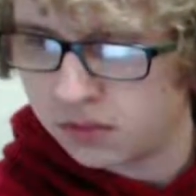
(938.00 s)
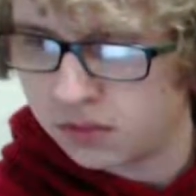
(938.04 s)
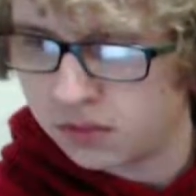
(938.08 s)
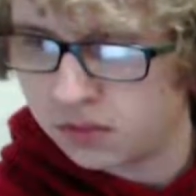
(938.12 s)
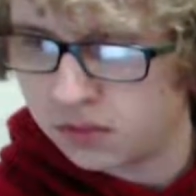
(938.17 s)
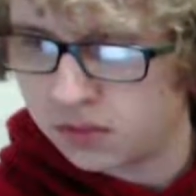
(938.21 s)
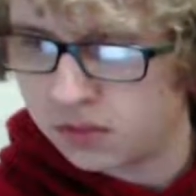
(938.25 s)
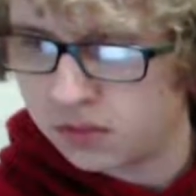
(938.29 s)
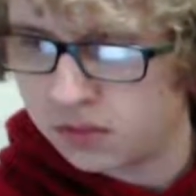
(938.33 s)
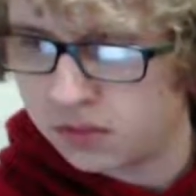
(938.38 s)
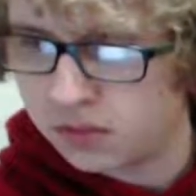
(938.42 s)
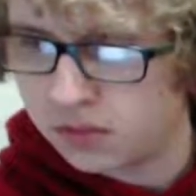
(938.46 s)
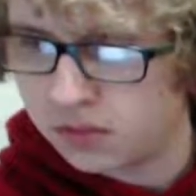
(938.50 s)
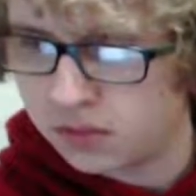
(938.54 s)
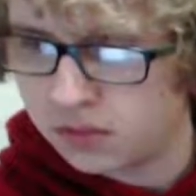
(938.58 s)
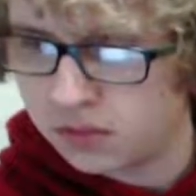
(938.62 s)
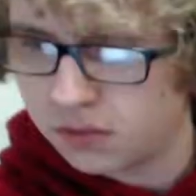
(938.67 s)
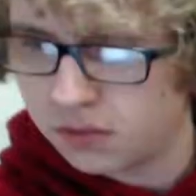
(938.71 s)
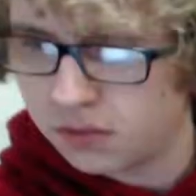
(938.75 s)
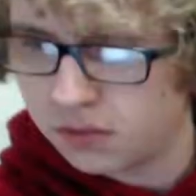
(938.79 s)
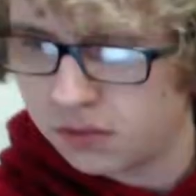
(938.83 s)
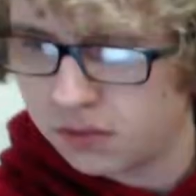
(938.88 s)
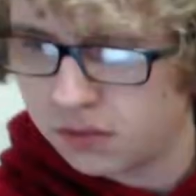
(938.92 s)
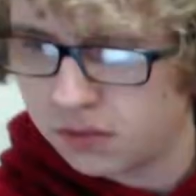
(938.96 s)

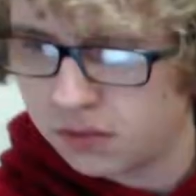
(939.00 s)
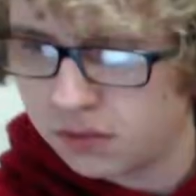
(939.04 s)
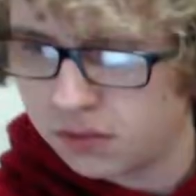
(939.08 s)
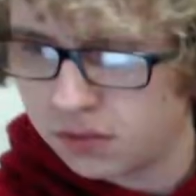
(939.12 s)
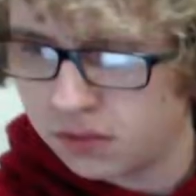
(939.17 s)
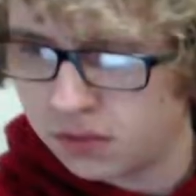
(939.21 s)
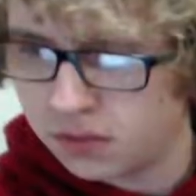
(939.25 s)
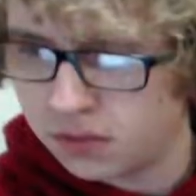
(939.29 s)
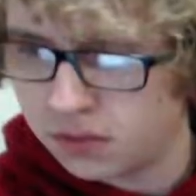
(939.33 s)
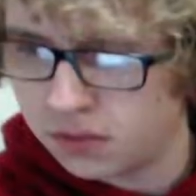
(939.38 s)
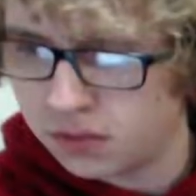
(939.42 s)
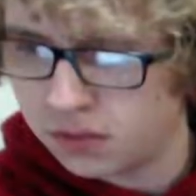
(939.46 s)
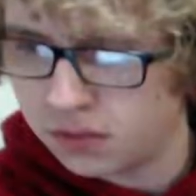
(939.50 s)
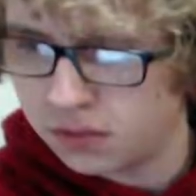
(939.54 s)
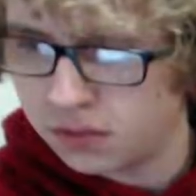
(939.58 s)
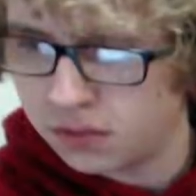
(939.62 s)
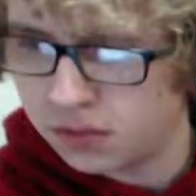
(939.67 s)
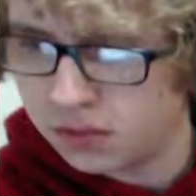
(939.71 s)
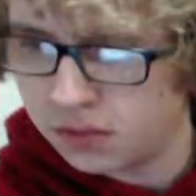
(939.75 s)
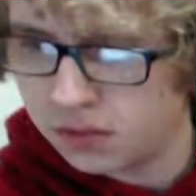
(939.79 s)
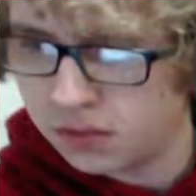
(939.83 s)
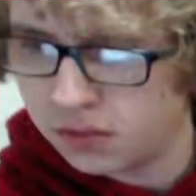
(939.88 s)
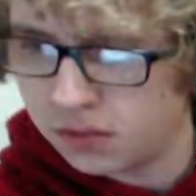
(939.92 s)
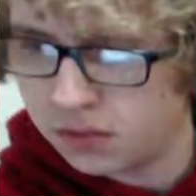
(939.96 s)

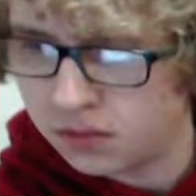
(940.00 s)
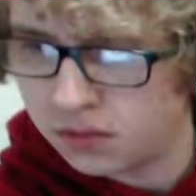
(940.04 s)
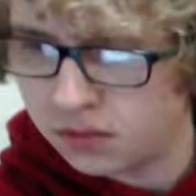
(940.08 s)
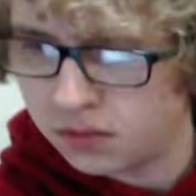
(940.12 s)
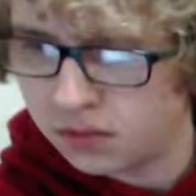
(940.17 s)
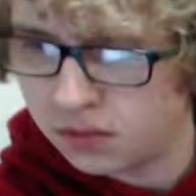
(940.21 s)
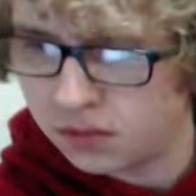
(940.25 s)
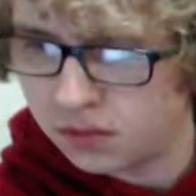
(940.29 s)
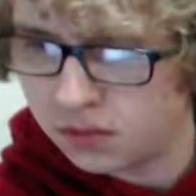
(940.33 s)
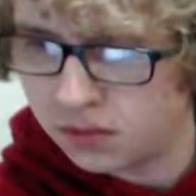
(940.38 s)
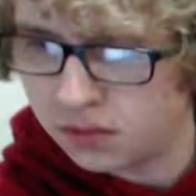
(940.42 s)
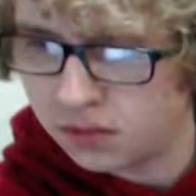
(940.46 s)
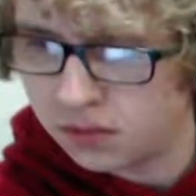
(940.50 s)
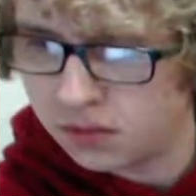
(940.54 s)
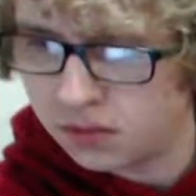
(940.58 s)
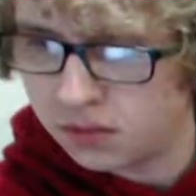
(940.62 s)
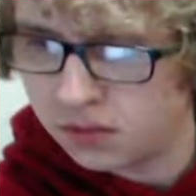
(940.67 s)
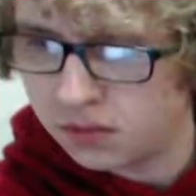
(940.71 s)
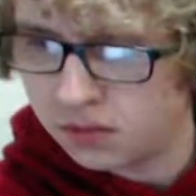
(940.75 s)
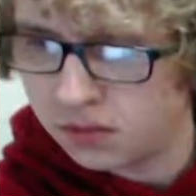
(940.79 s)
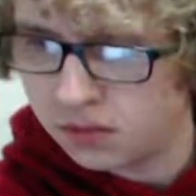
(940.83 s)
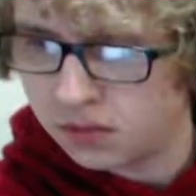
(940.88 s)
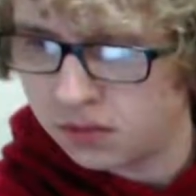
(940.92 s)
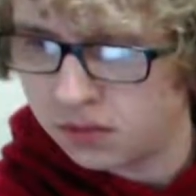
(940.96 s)

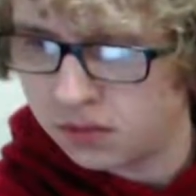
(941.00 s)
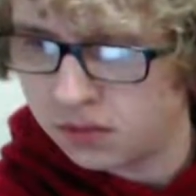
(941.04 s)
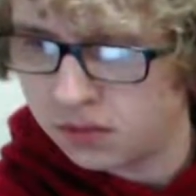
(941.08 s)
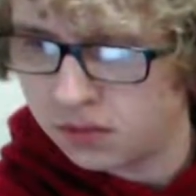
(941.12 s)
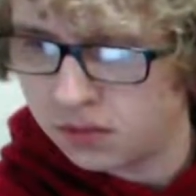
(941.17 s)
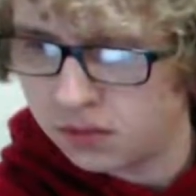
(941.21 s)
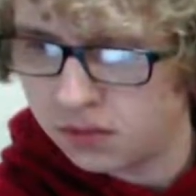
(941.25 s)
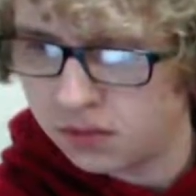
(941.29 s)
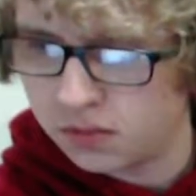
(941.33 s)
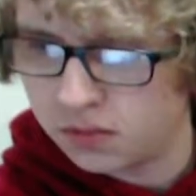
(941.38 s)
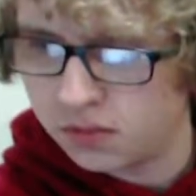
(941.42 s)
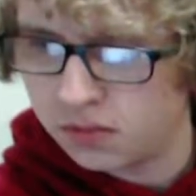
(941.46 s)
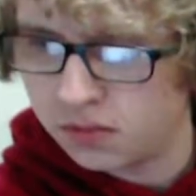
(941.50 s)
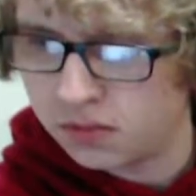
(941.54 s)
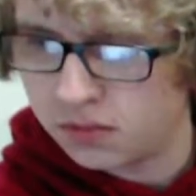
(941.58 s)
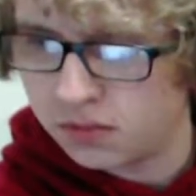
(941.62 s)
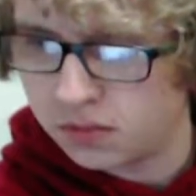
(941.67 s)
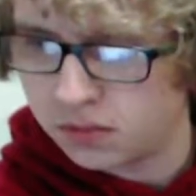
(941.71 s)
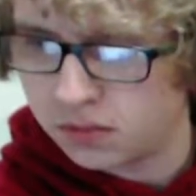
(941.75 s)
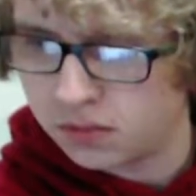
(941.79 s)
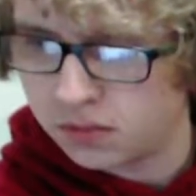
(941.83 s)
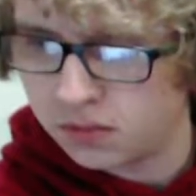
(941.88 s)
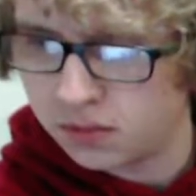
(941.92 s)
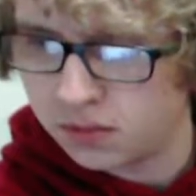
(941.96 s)

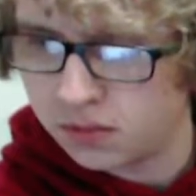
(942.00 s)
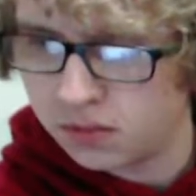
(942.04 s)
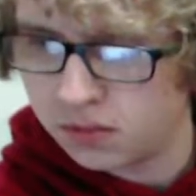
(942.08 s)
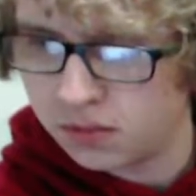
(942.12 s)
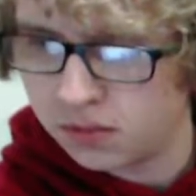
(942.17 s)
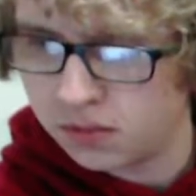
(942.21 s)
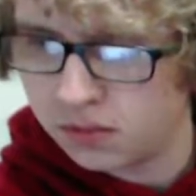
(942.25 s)
The person shown says nothing.